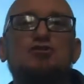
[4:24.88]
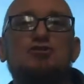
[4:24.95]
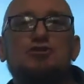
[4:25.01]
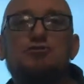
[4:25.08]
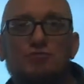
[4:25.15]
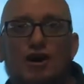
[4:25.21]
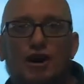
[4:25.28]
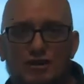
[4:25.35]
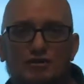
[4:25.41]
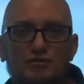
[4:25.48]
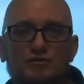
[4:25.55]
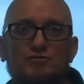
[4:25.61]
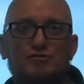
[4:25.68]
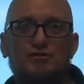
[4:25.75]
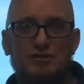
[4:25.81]
do not
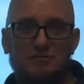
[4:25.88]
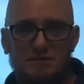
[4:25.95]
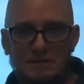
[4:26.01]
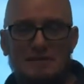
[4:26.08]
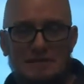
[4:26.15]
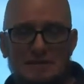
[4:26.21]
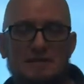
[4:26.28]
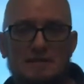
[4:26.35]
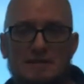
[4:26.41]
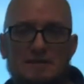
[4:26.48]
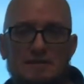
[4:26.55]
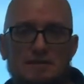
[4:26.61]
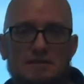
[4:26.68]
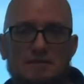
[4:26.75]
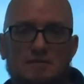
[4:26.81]
use complete
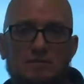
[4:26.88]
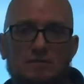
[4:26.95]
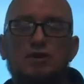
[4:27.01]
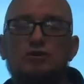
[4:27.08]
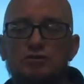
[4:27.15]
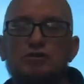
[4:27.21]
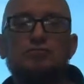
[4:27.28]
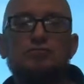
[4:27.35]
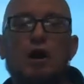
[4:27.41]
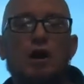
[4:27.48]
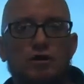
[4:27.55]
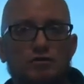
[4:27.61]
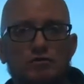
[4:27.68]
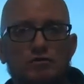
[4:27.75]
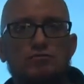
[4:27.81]
sentences. Do
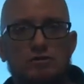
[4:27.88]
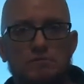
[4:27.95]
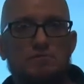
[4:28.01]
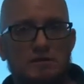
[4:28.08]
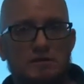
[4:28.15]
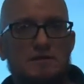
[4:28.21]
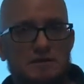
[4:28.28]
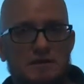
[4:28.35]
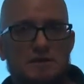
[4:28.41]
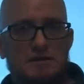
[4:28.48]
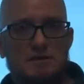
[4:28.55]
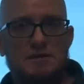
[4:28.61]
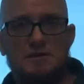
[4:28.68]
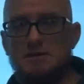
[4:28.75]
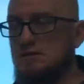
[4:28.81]
not use complete
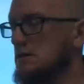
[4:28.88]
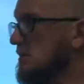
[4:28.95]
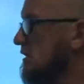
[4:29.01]
sentences.